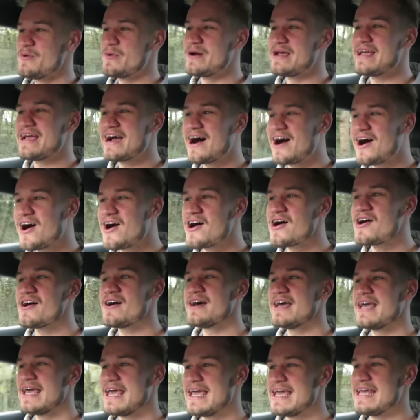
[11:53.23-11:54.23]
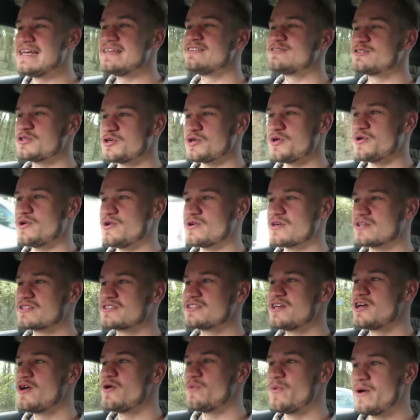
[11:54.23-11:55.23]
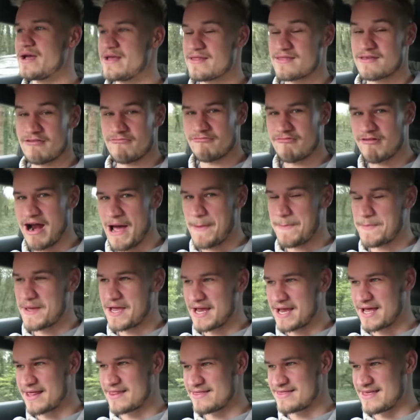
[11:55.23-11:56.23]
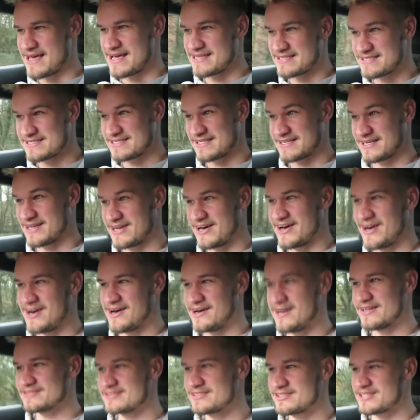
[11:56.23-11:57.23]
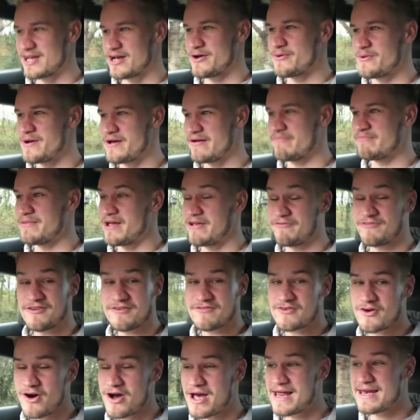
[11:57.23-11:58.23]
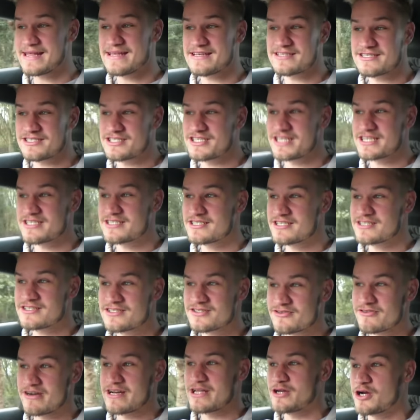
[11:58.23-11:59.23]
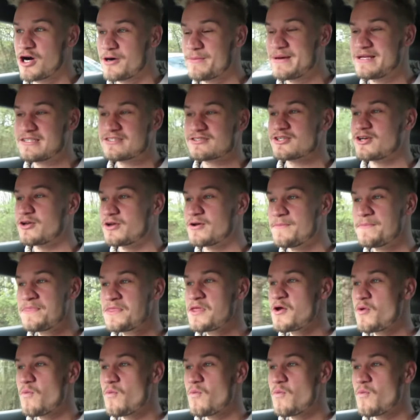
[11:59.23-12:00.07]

We are in talks with wrapping this car, so if you've got any suggestions or any comments on